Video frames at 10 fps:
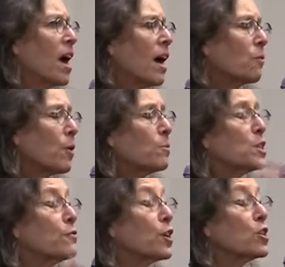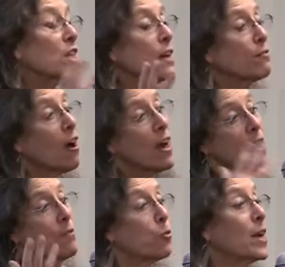uh, we were diverse in a
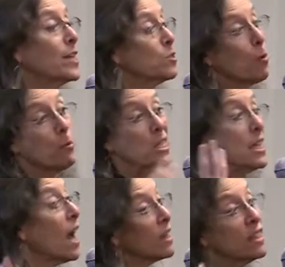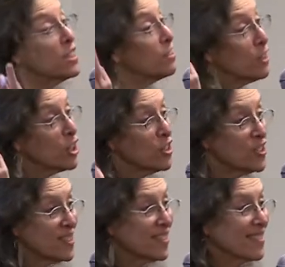variety of ways. We were DACA
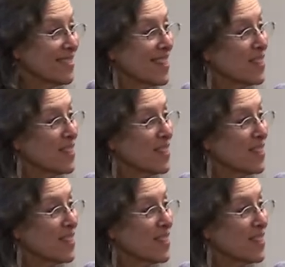diverse.